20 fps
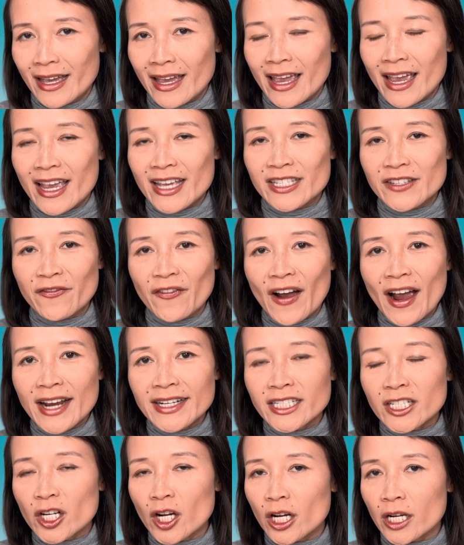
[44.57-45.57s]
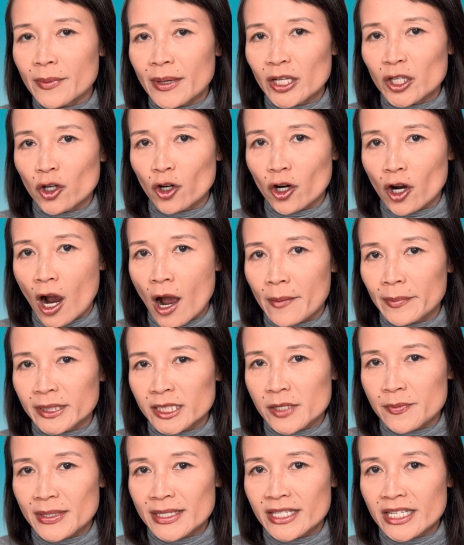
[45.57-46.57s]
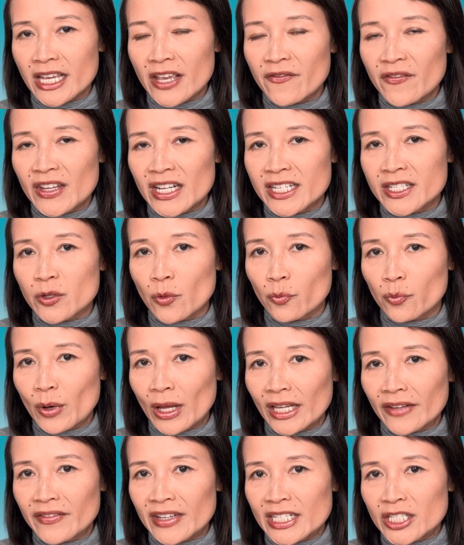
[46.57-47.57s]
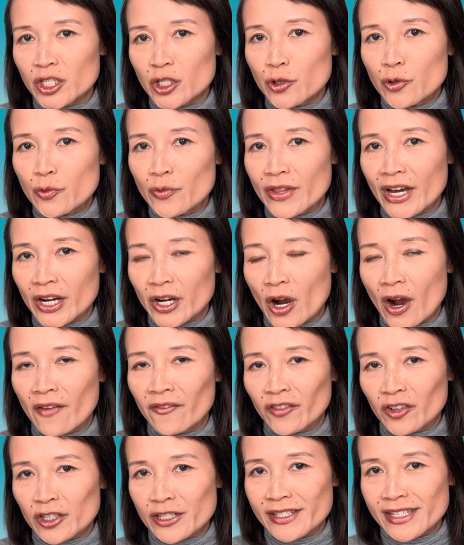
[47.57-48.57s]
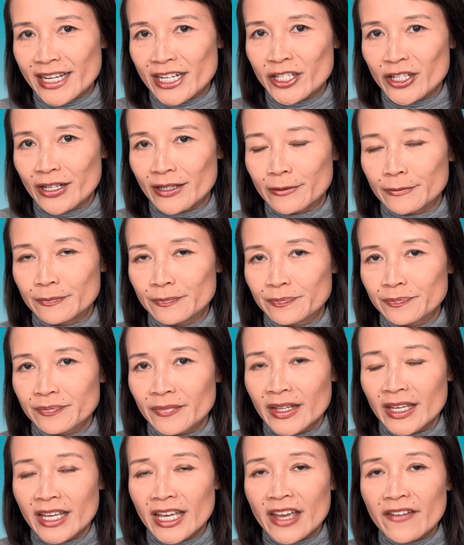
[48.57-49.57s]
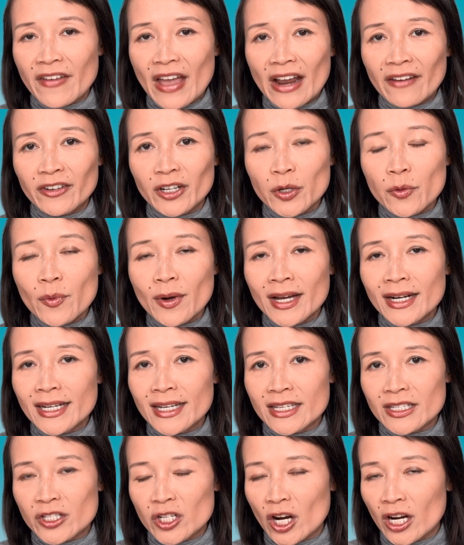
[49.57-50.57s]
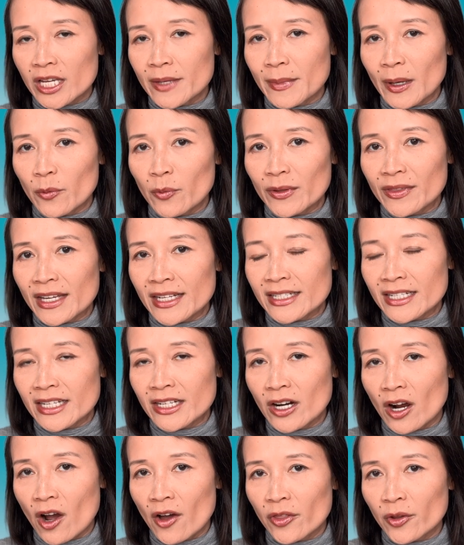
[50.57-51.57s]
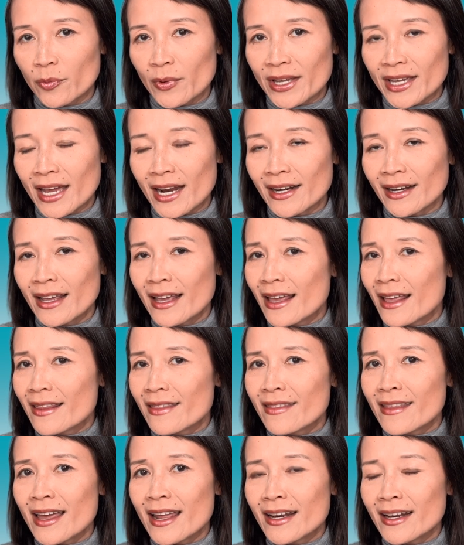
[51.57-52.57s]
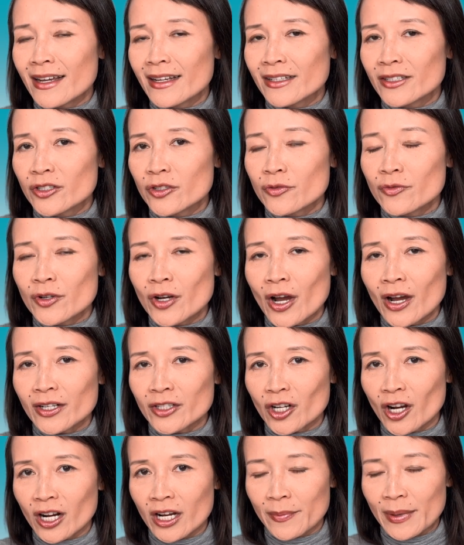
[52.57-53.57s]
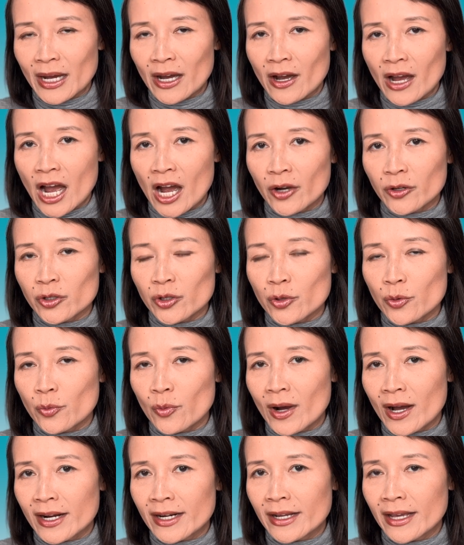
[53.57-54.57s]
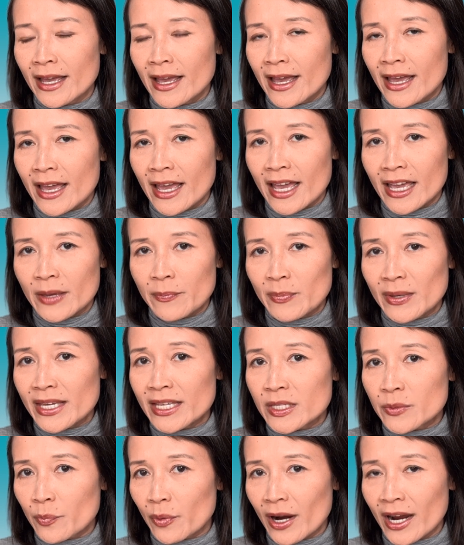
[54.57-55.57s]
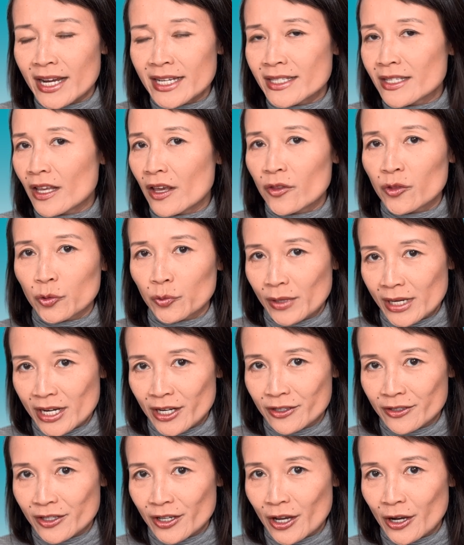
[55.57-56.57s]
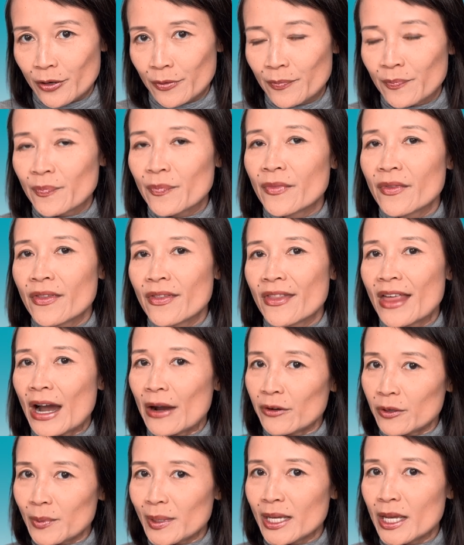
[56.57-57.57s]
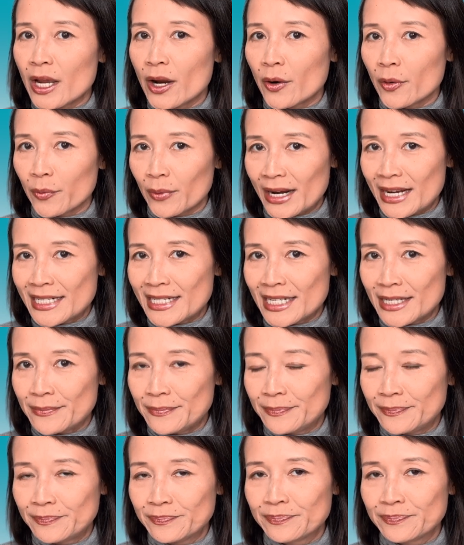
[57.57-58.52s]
It's fine to talk about your accomplishments if it is relevant to the conversation. If everyone is talking about what they did on the weekend, then do not talk about how you won a Peace Prize 3 years ago. That would be random.